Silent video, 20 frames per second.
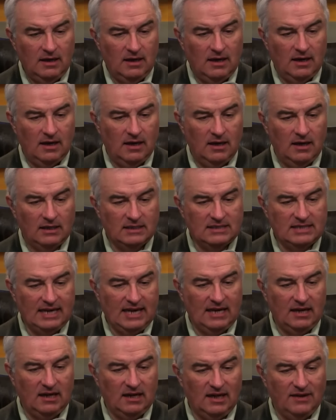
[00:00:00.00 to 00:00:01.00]
uh,
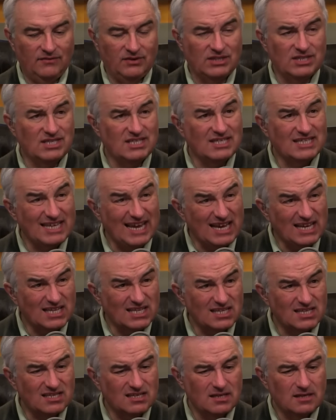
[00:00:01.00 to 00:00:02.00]
ten eleven
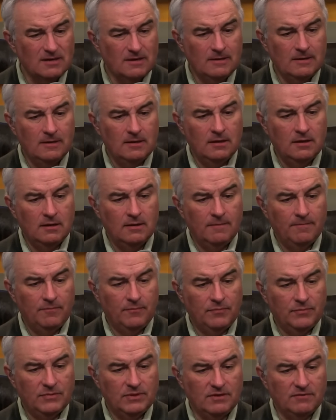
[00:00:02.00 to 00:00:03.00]
six,
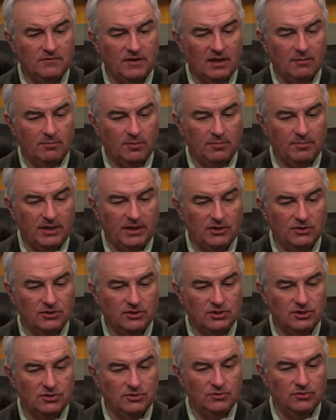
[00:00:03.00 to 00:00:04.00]
Developer Beta
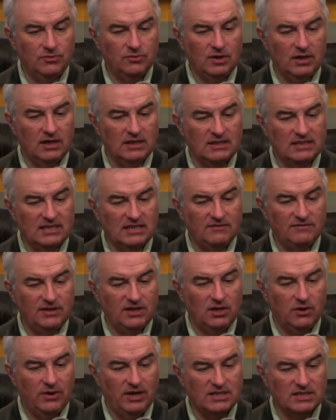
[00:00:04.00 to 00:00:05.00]
two, uh,
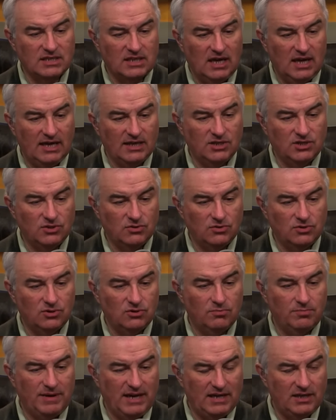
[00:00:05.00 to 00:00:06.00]
tvOS nine two
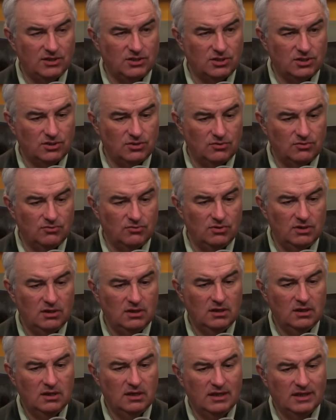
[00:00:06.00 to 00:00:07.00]
two, Beta two.
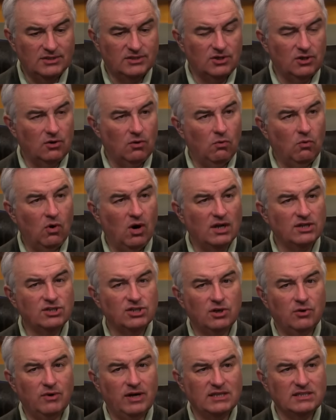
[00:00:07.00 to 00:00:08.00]
Is there a
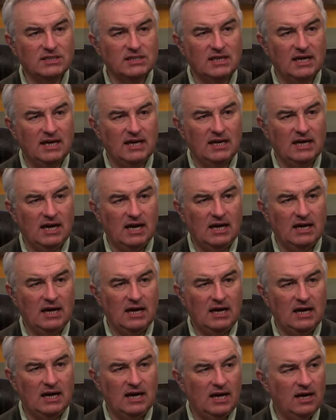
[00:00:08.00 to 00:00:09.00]
watchOS and I,
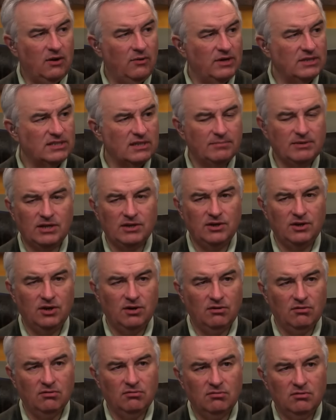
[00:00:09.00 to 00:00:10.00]
I, iOS update?
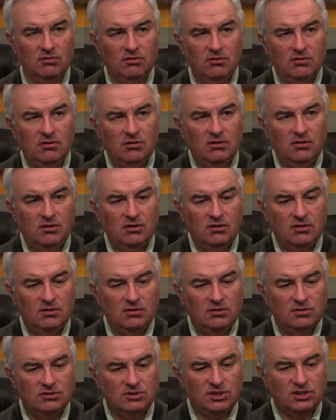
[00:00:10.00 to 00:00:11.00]
No.
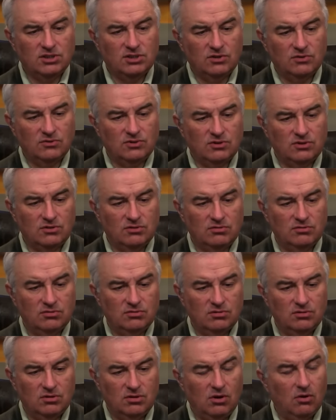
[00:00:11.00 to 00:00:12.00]
Just those I think two. All of them were
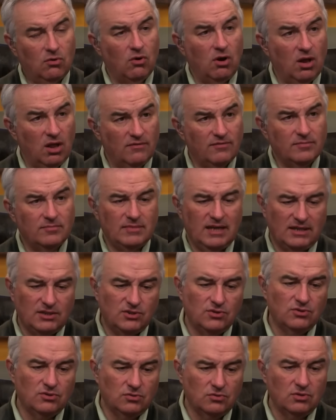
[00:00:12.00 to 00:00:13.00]
updated. Oh, all of them, as
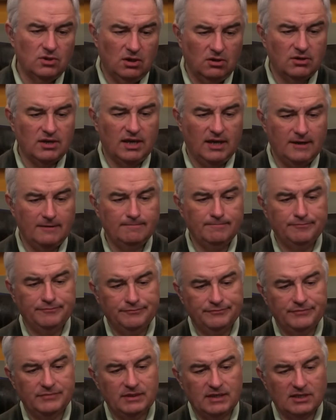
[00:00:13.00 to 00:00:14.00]
usual? I, I, I, okay.
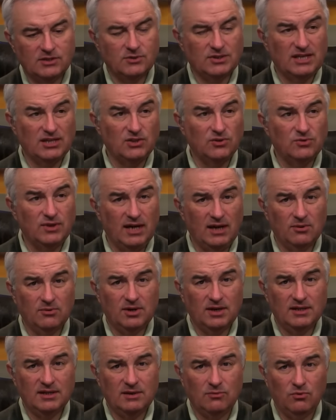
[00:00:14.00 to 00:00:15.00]
That's what they do now,
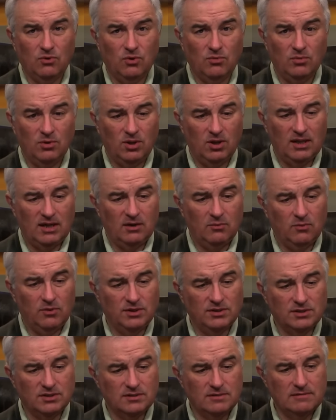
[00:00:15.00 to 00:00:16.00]
right? They roll them all out at
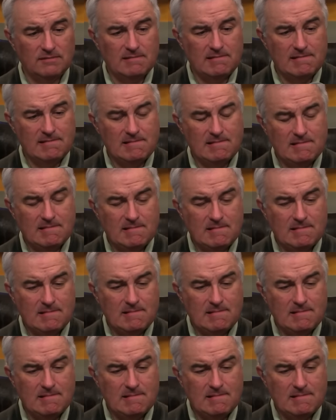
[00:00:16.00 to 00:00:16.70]
once. Yeah,